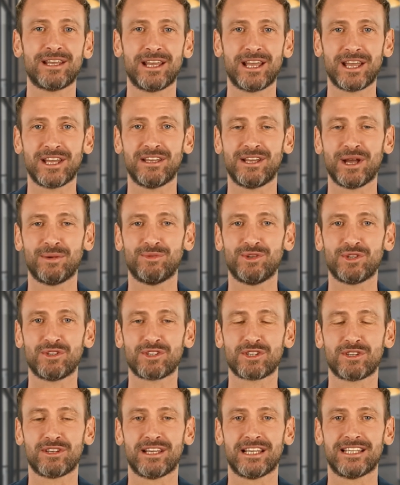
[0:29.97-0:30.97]

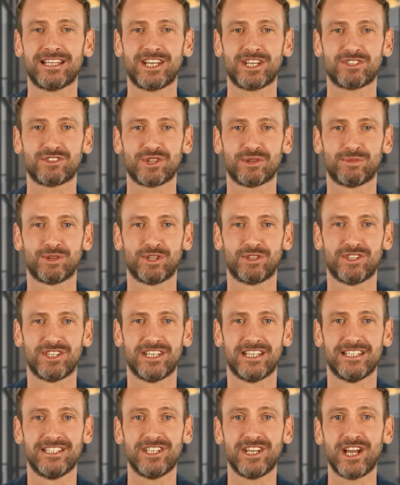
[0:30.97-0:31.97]
Leptokurtic
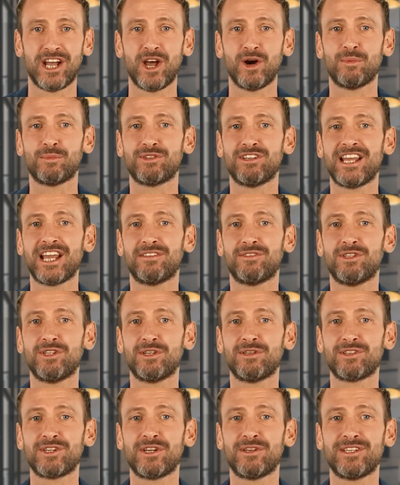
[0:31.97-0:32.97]
distributions, which have a
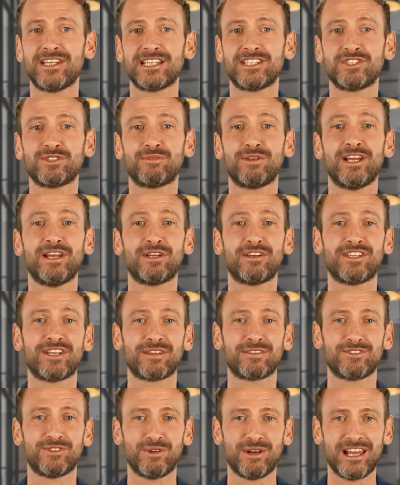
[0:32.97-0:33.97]
kurtosis greater
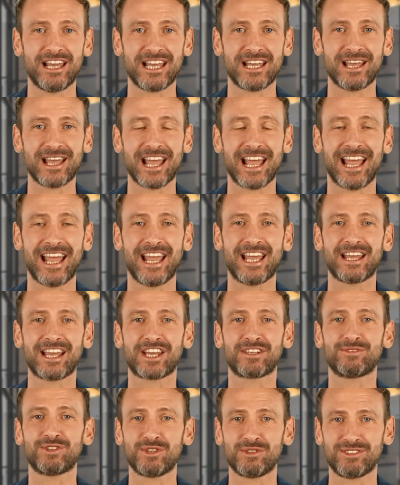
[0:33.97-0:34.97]
than 3, had
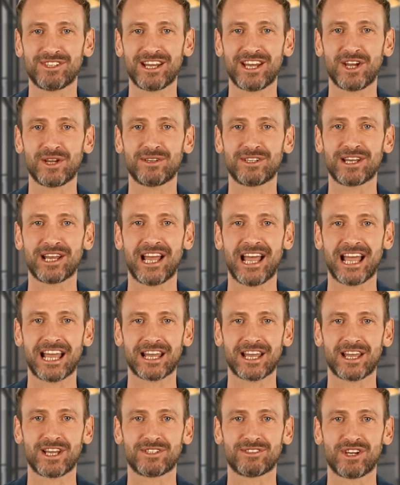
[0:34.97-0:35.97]
heavier tails
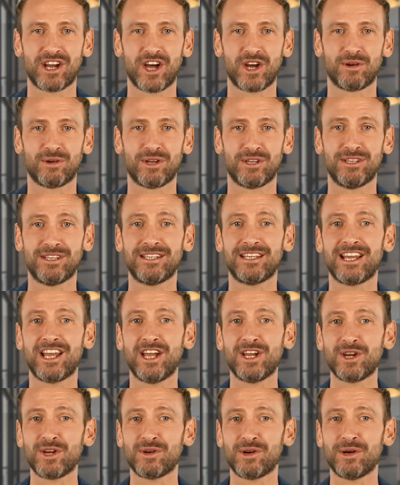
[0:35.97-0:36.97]
and a taller,
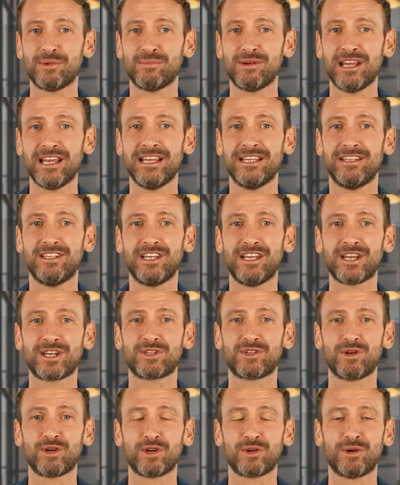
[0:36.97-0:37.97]
narrower peak than a
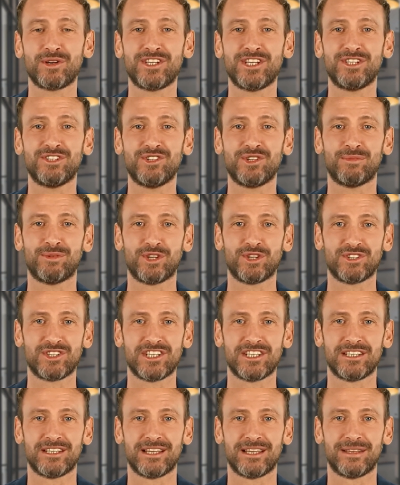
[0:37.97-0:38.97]
normal
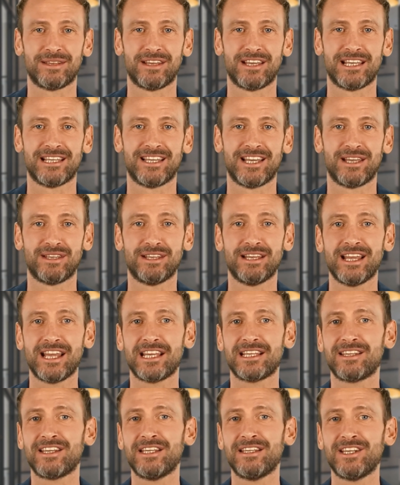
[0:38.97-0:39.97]
distribution. This
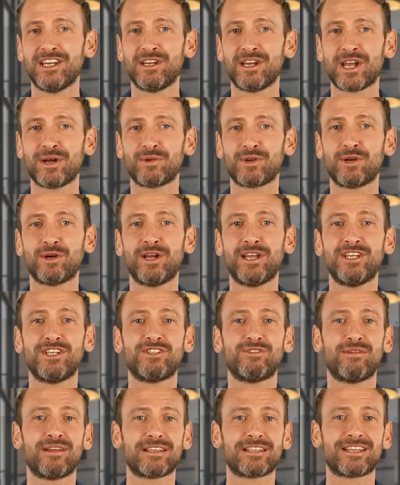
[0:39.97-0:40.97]
indicates that there are more
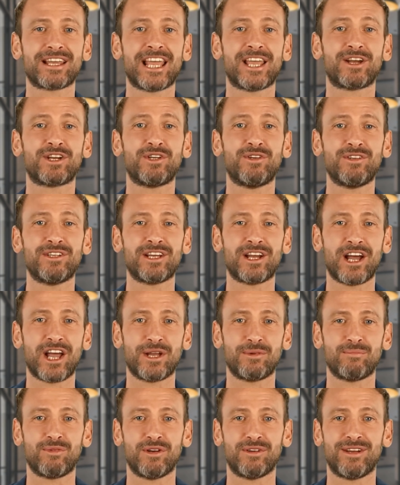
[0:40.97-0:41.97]
extreme values,
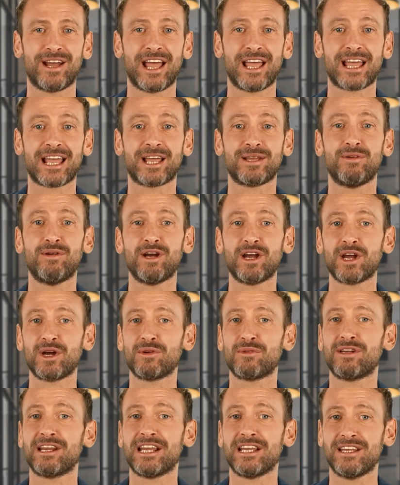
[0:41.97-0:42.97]
both high and
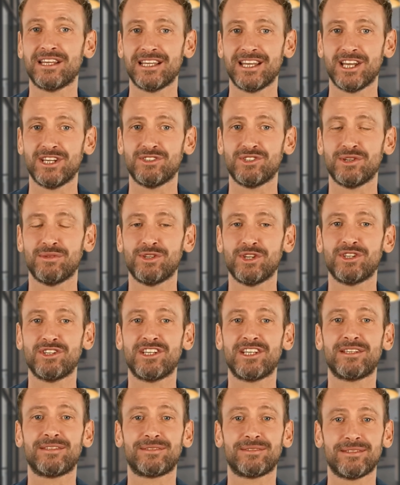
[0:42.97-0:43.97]
low, in the
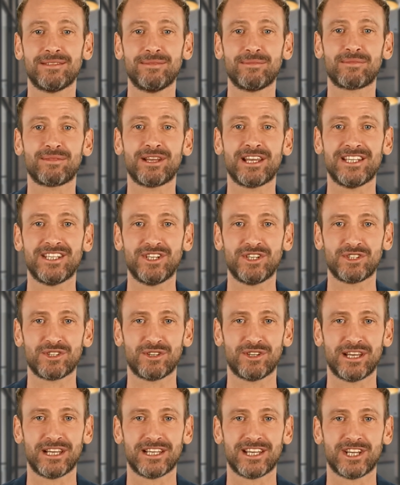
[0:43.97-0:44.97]
distribution.
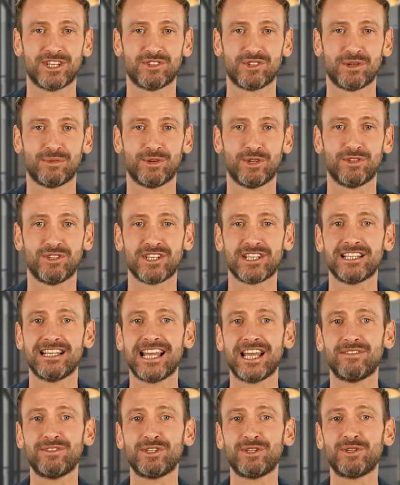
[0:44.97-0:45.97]
Mesokurtic distributions
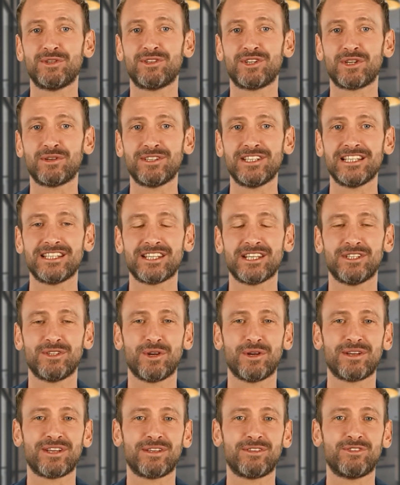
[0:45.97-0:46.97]
have a kurtosis
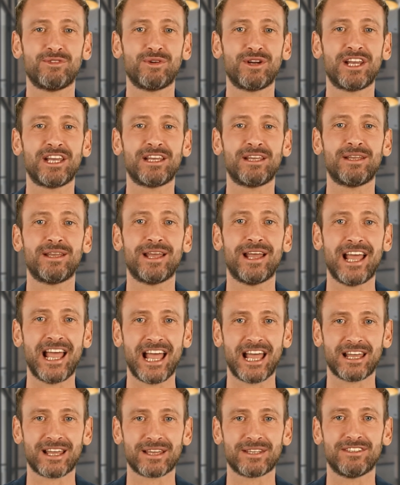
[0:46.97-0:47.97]
equal to 3,
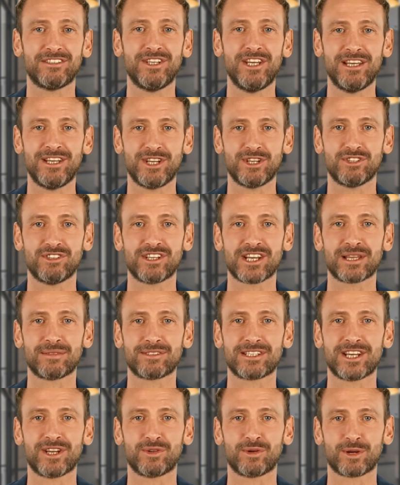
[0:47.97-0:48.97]
and thus a
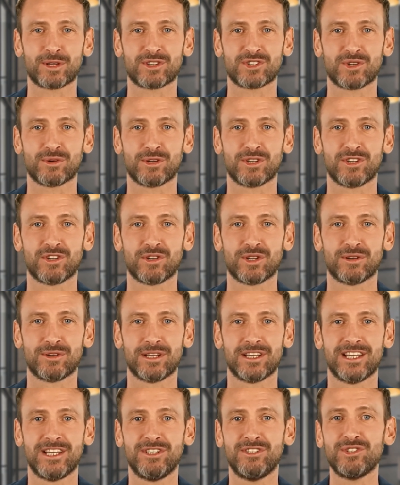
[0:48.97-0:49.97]
shape similar to a
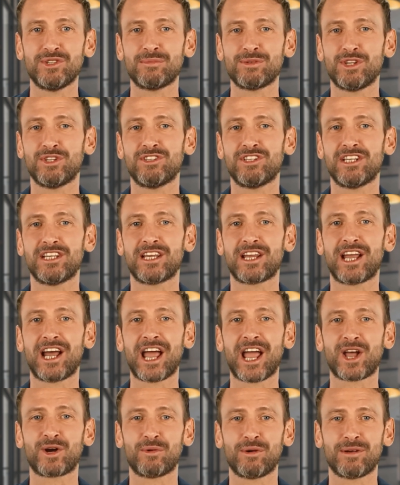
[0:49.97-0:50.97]
normal distribution,
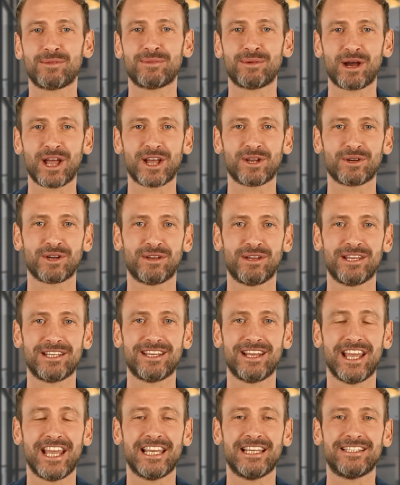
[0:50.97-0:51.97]
with moderately
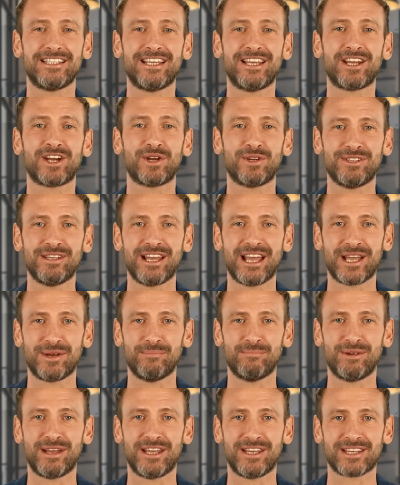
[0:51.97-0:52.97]
sized tails
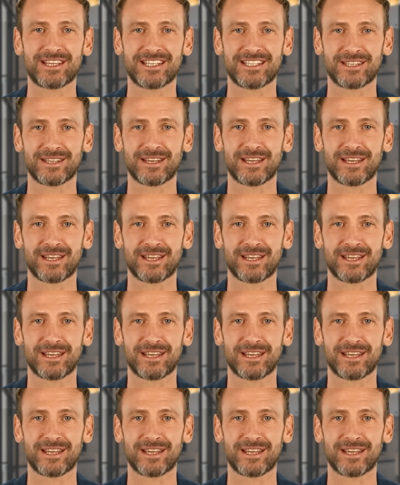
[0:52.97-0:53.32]
and peaks.